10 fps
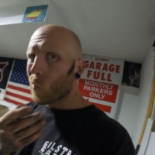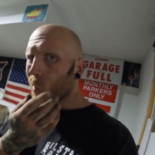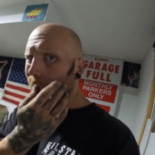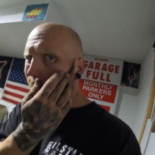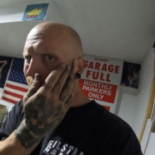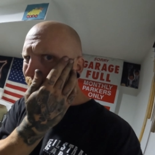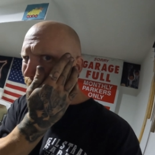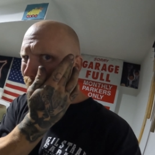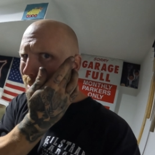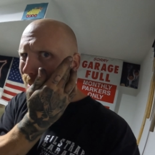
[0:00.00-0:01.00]
What, I got
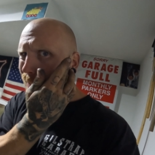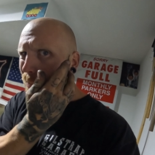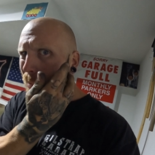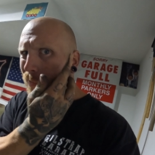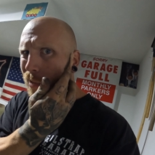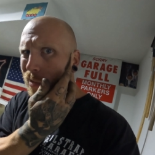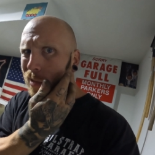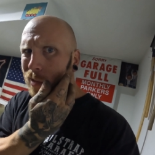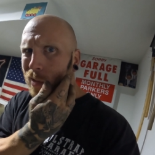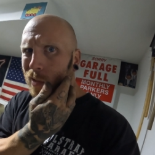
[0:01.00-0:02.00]
grease all over my
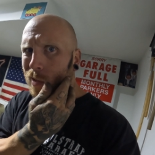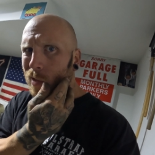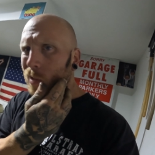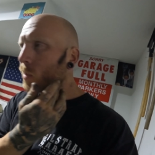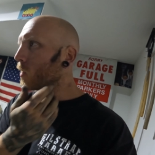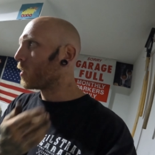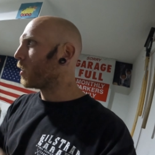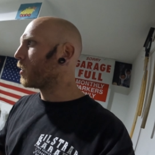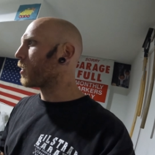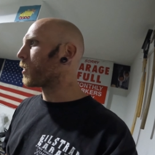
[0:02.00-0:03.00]
face? Yeah.
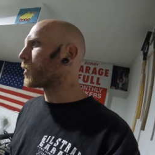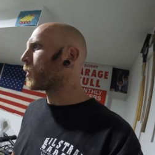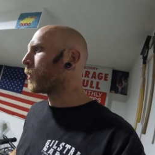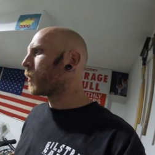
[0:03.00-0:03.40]
Jesus.